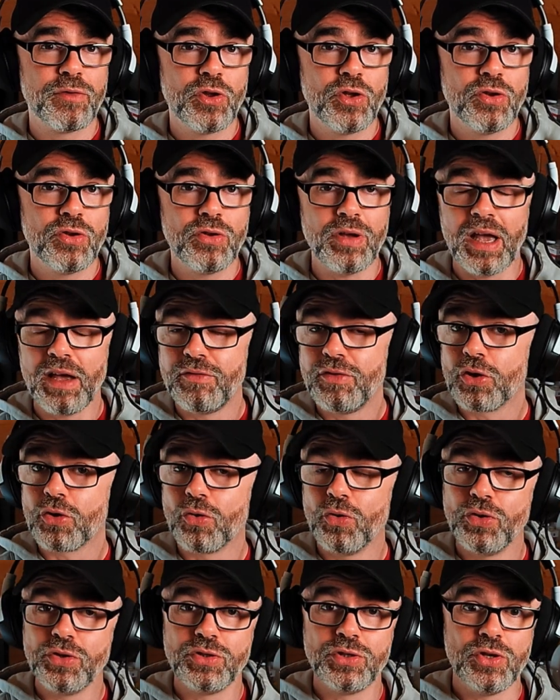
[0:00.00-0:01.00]
you if you're
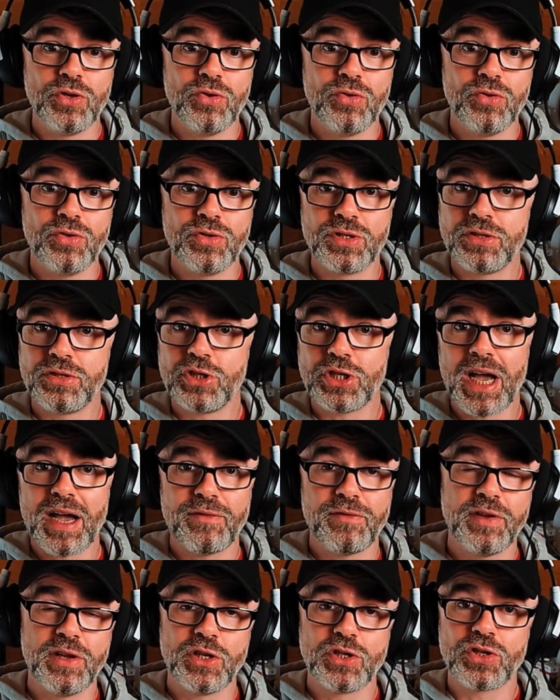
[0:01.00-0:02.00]
going to use
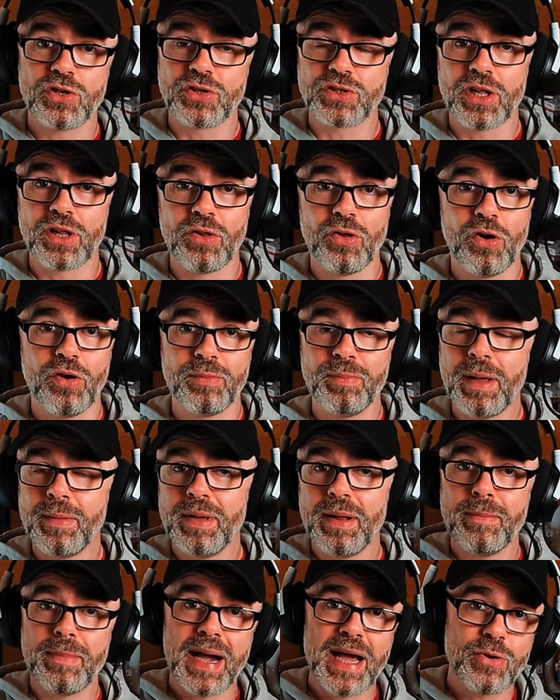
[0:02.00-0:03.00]
chat features a lot, maybe
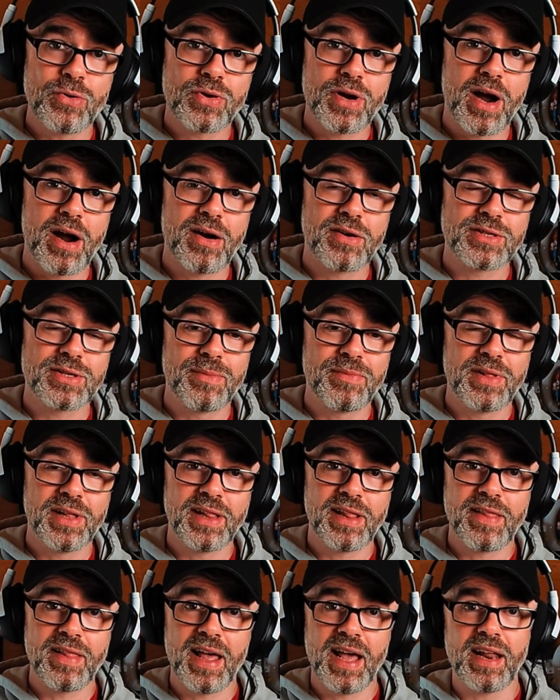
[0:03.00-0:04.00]
in Mario Kart or something
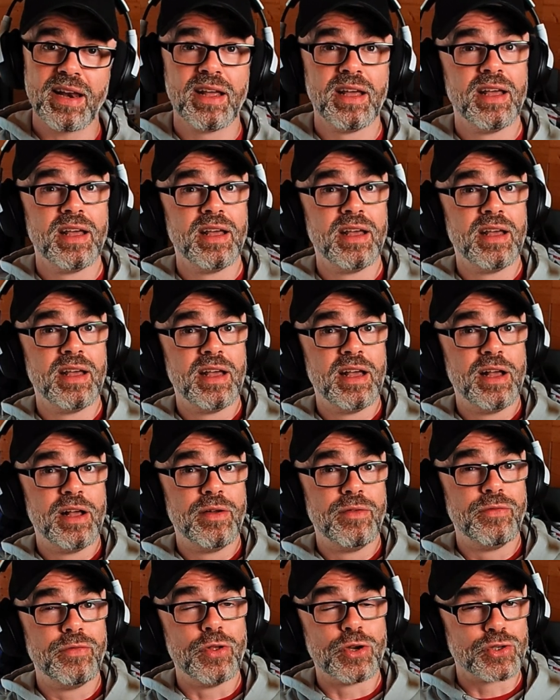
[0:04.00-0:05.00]
like that.
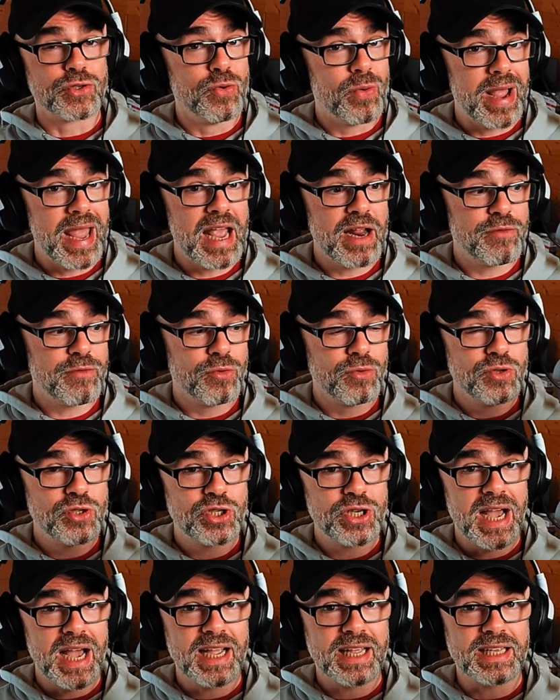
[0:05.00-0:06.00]
There's no headphone
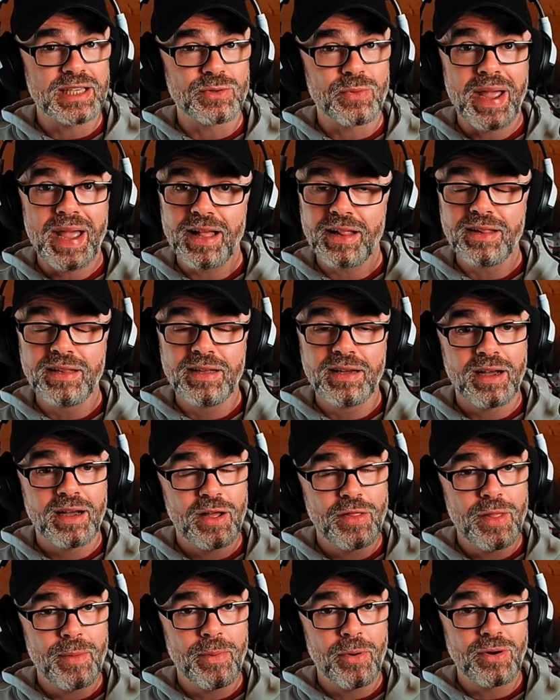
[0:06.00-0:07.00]
jack as well
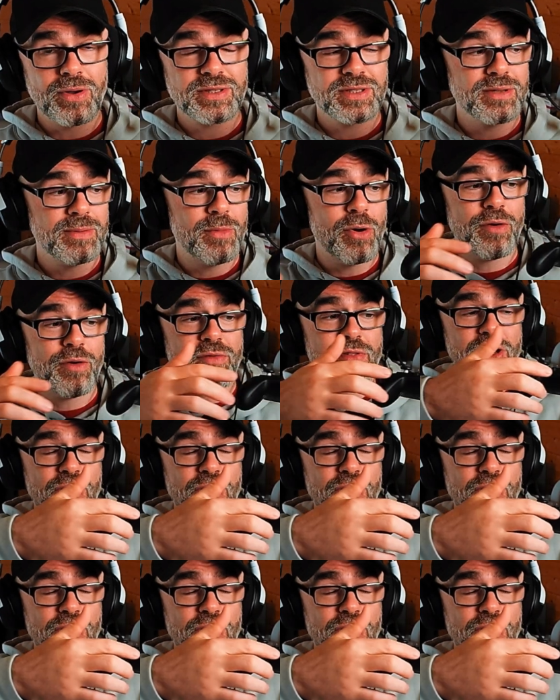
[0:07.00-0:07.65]
on the bottom of the